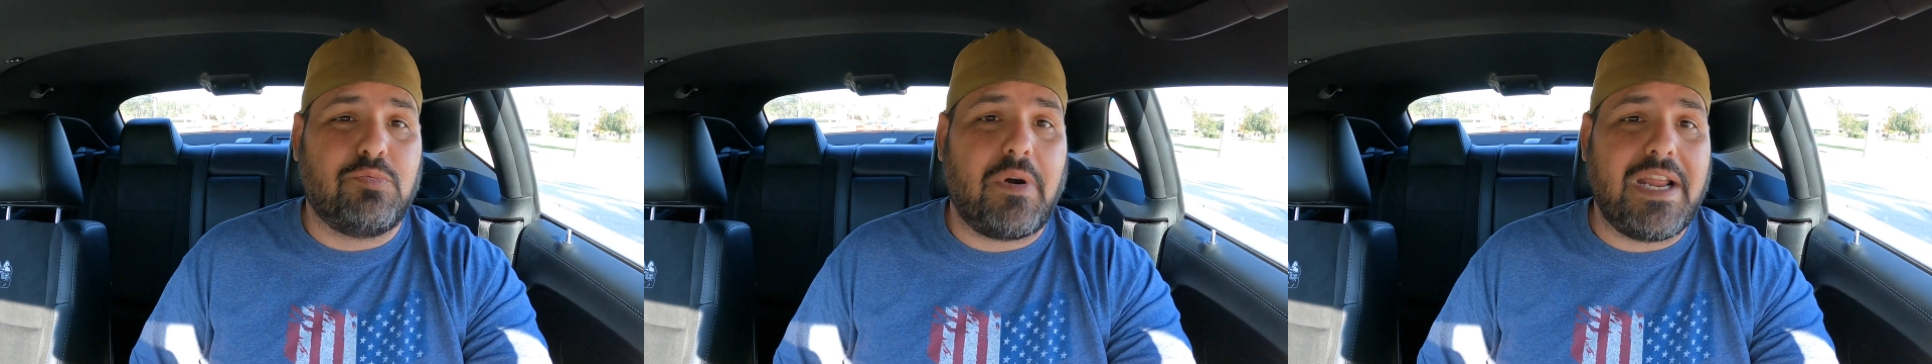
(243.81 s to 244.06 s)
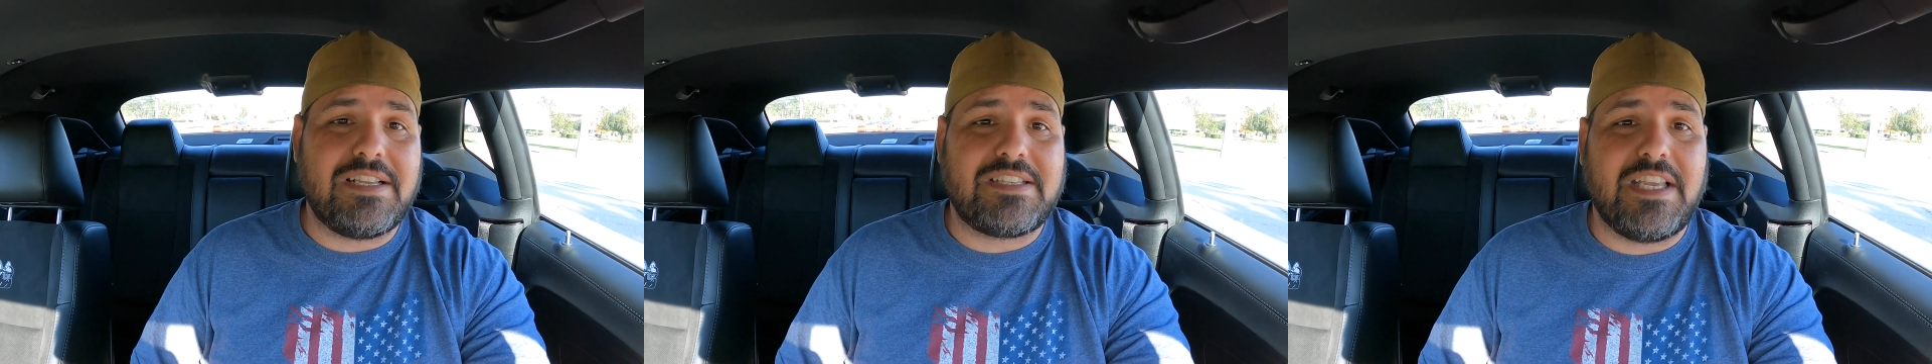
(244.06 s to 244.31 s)

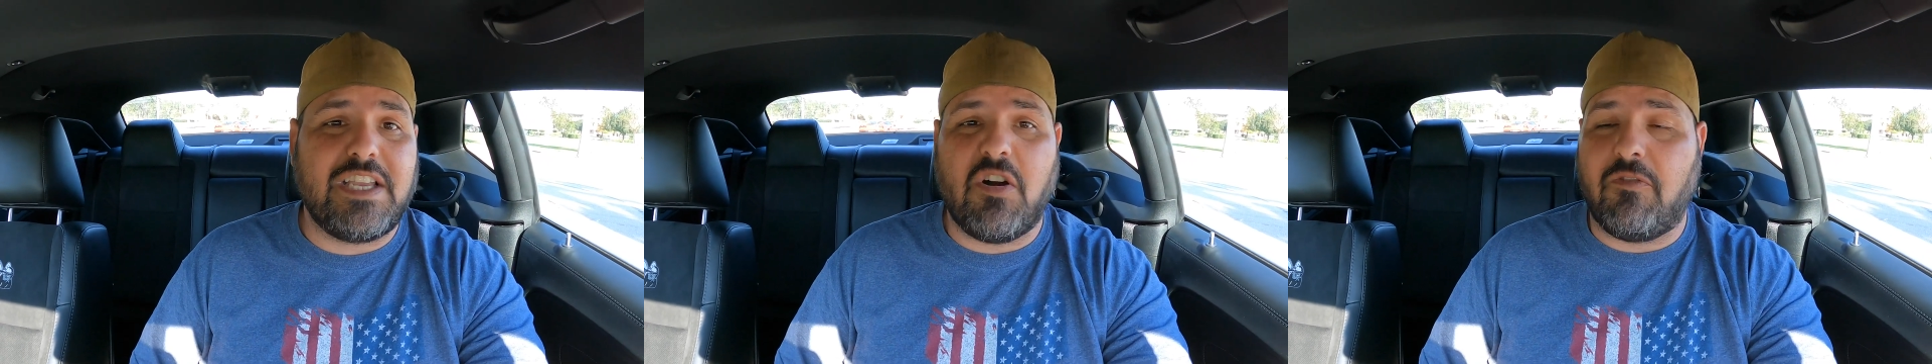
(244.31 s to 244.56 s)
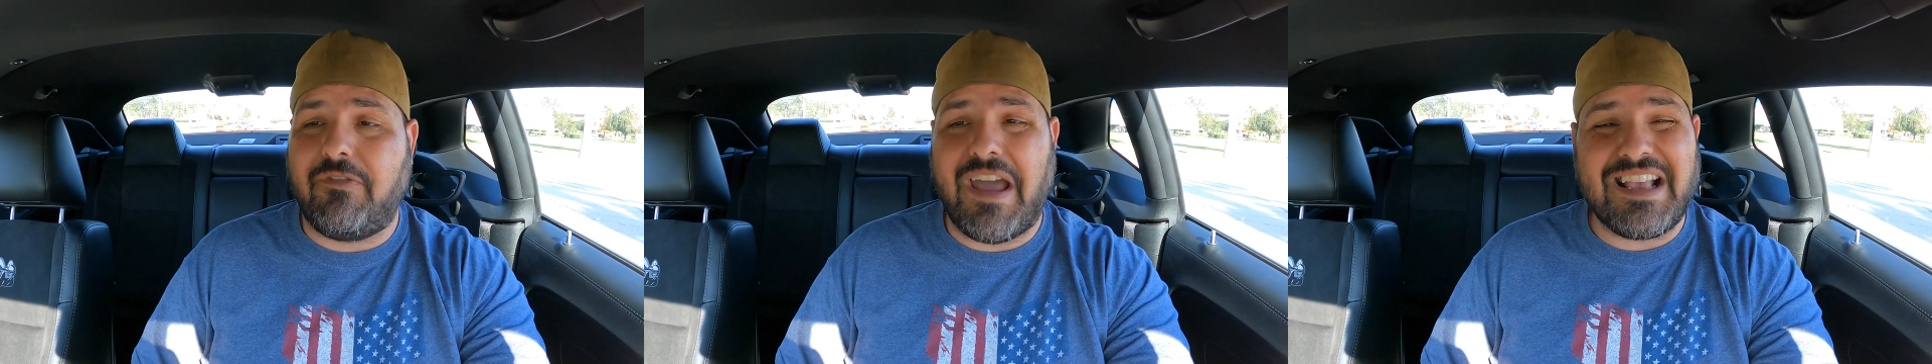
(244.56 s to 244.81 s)
racing
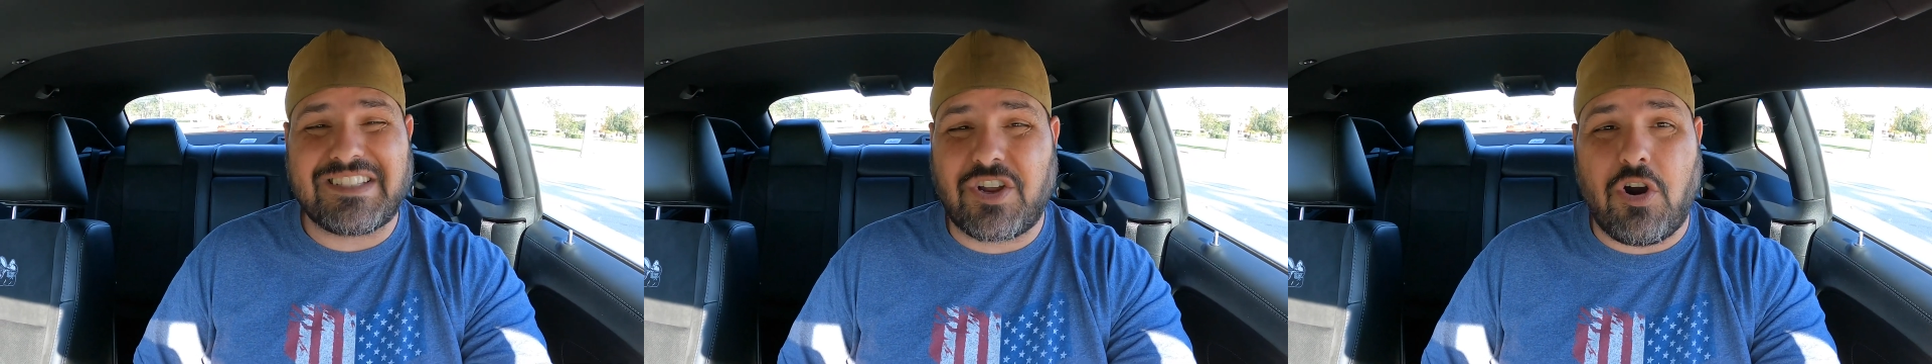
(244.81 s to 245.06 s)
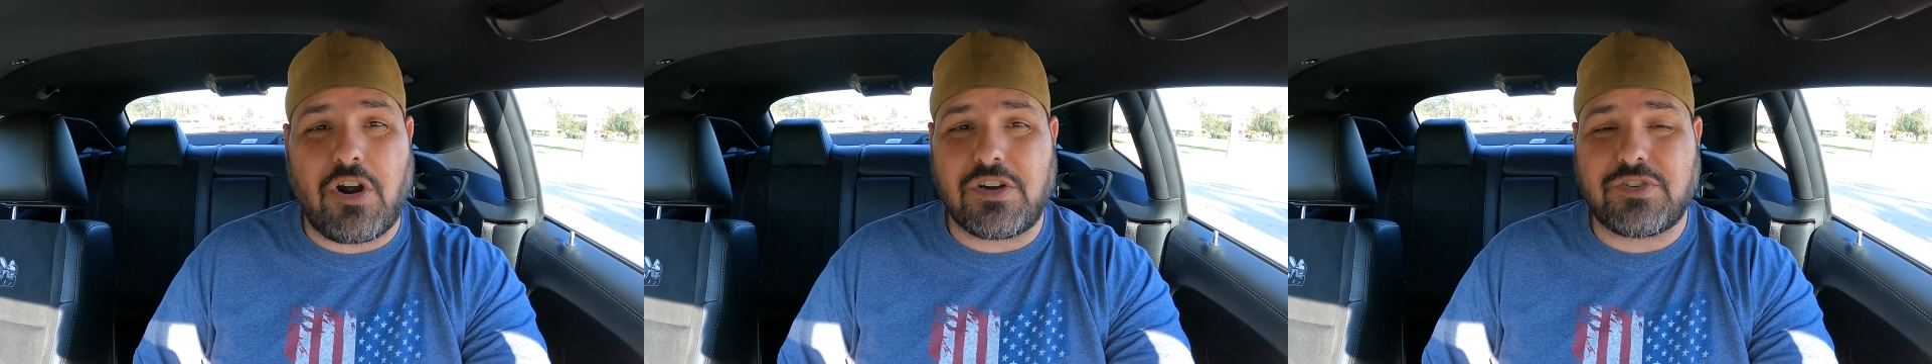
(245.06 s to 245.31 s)
or fast
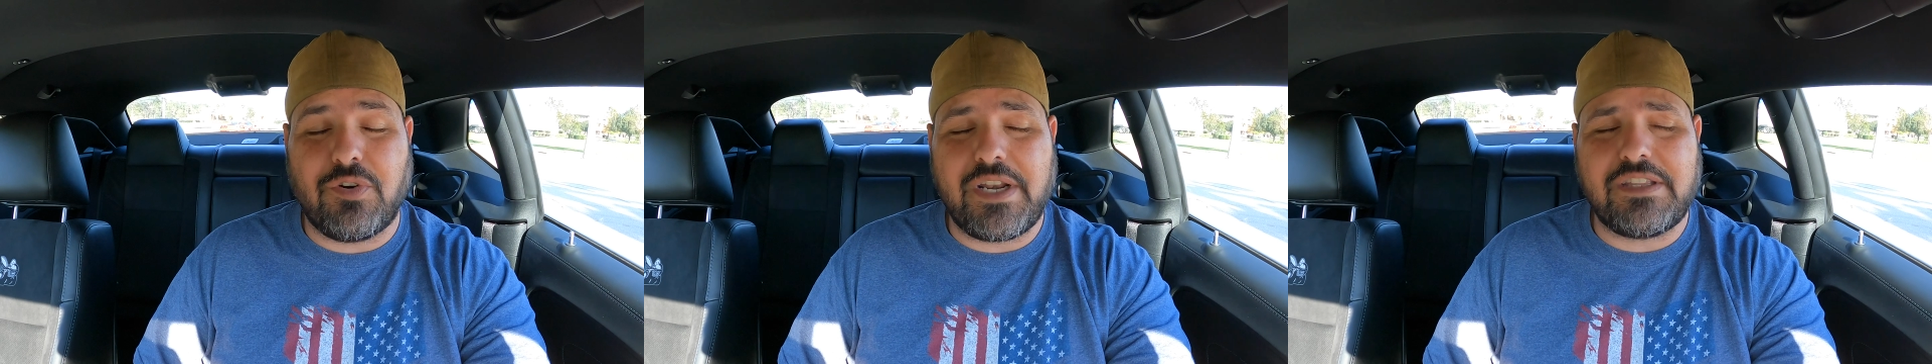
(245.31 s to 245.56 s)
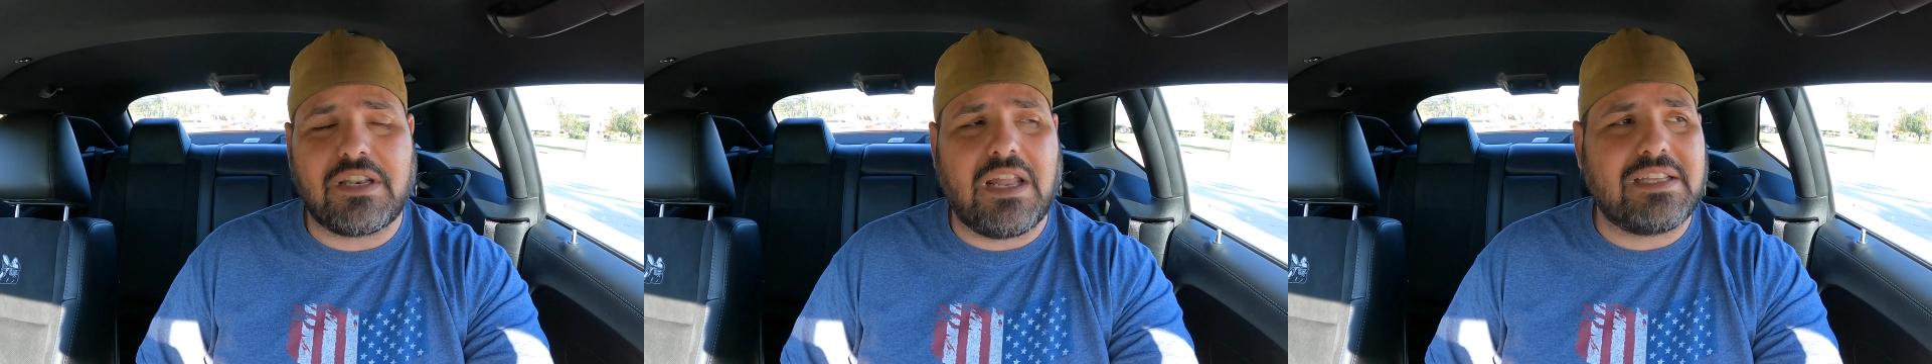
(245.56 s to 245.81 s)
cars or
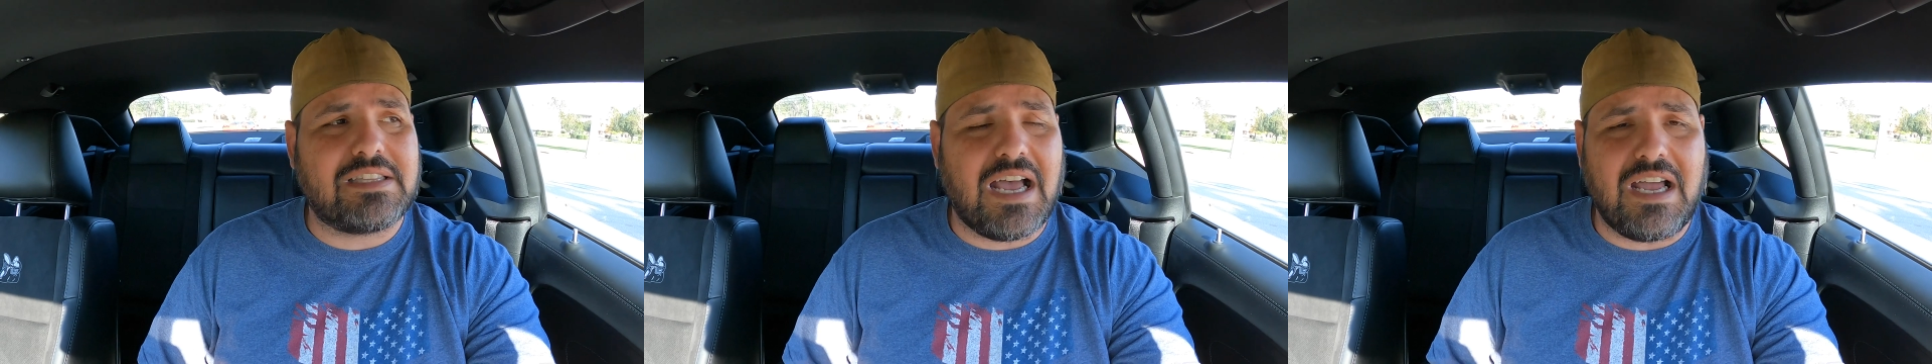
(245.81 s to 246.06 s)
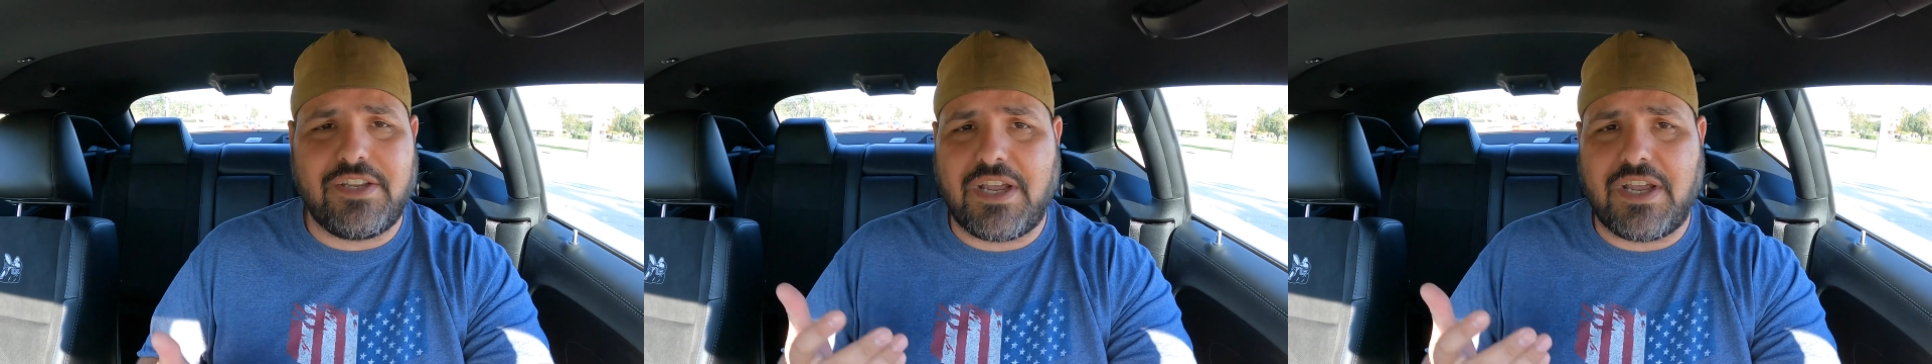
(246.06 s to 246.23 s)
anything like that.